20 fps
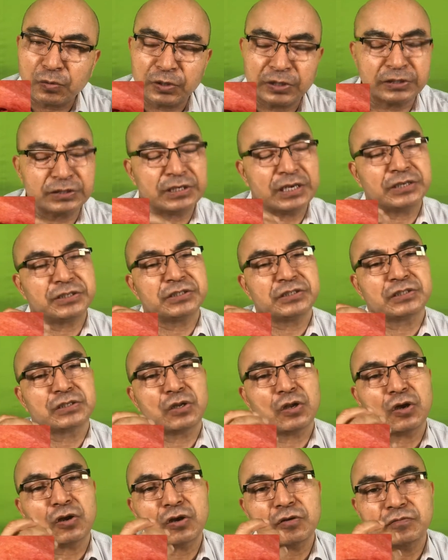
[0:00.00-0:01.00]
when there is a
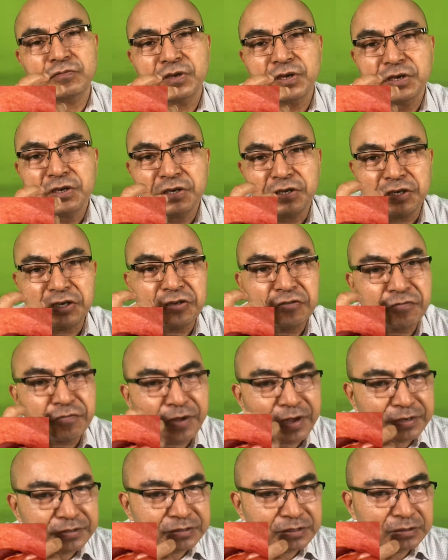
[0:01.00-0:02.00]
lot of
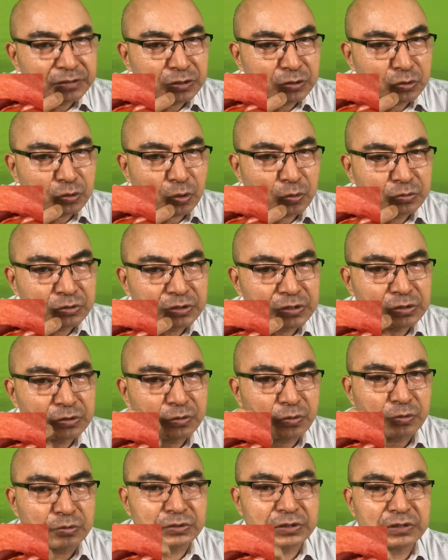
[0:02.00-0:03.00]
infection in the tonsil
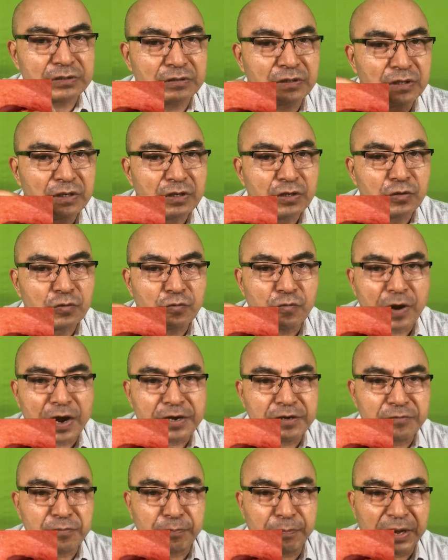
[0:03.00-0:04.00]
causing
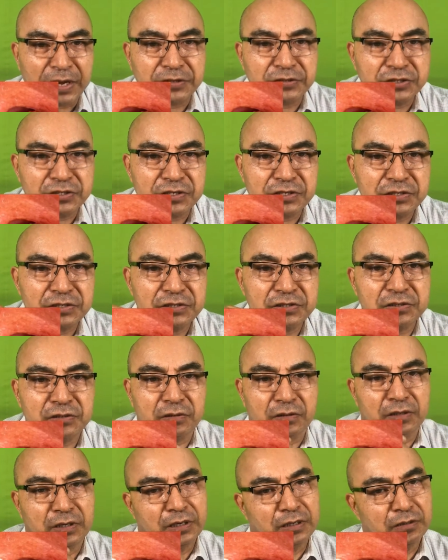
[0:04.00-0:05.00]
white patches
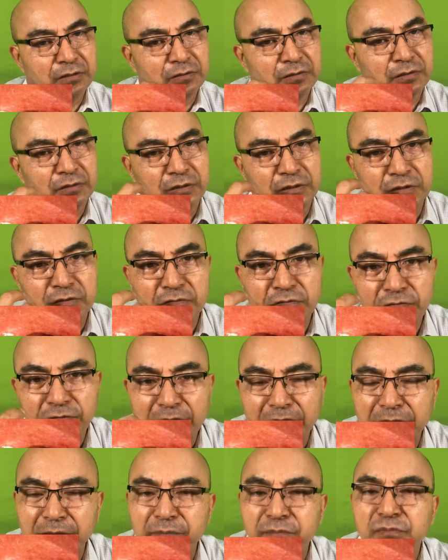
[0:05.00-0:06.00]
and
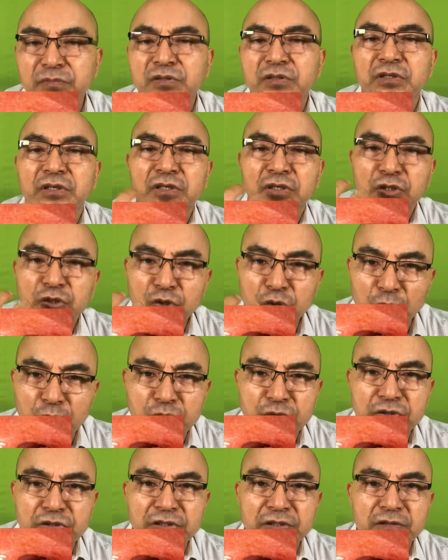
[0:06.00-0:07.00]
inflamed
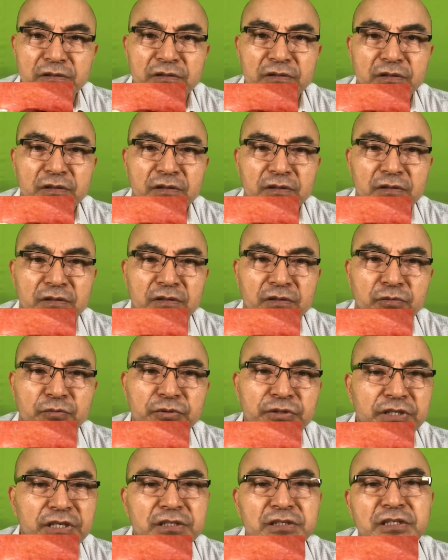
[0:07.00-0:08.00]
tonsil,
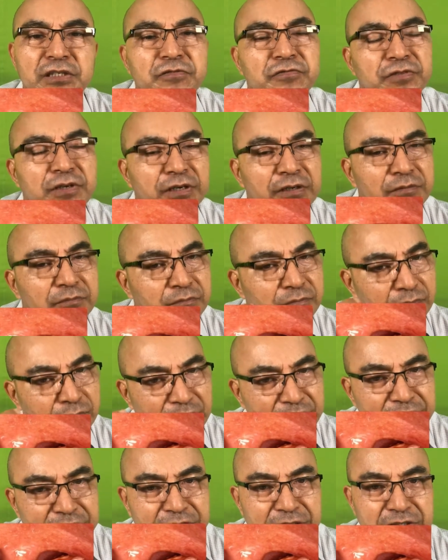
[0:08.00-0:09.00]
we can give
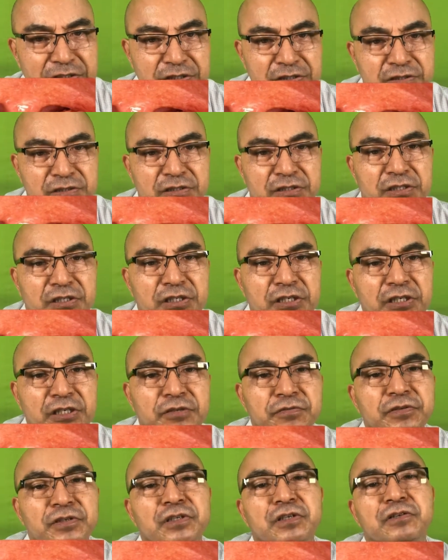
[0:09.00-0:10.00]
medications.
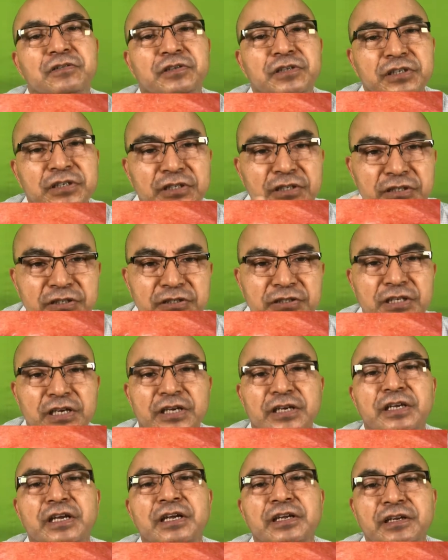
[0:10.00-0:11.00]
If it recurs
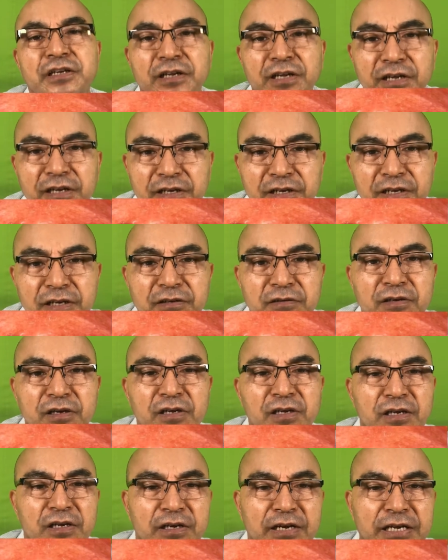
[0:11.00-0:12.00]
again and again
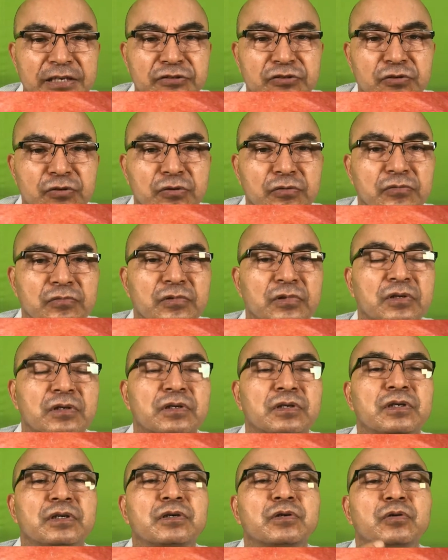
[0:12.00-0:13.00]
later on,
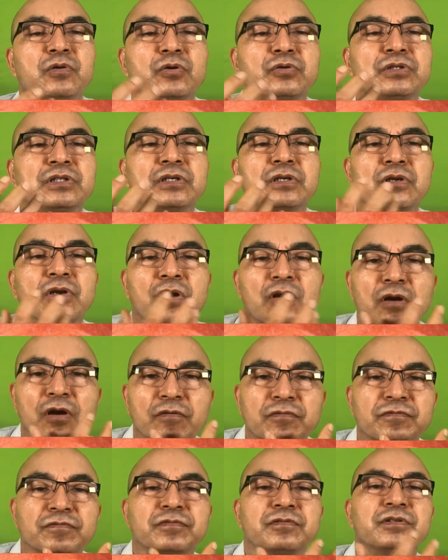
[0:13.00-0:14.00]
causing a lot of